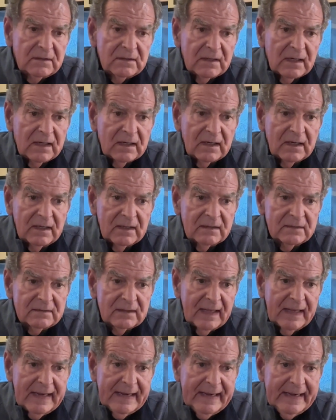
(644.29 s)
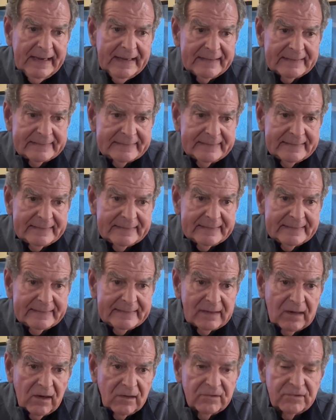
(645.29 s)
And
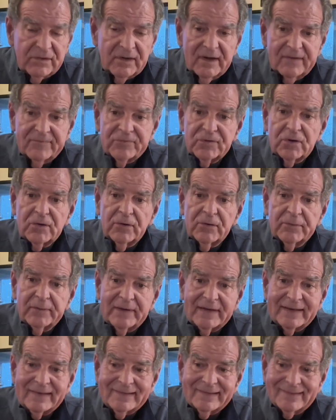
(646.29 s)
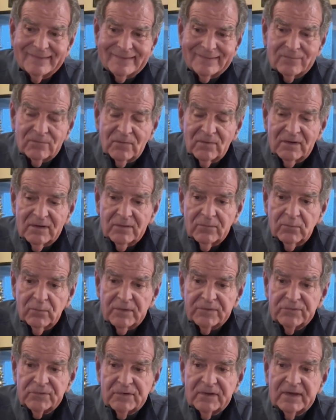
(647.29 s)
are you ever going to get it
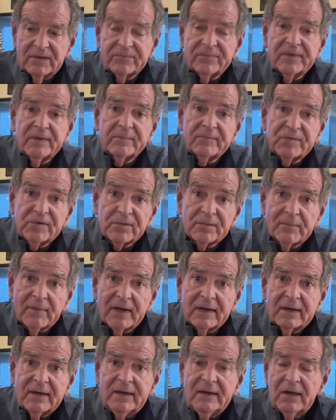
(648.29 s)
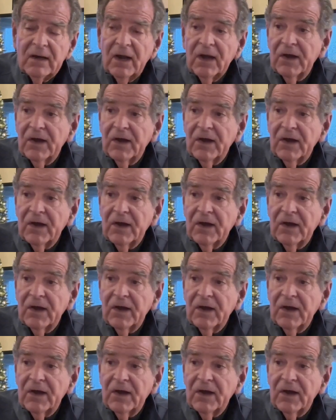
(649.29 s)
when you give them your money?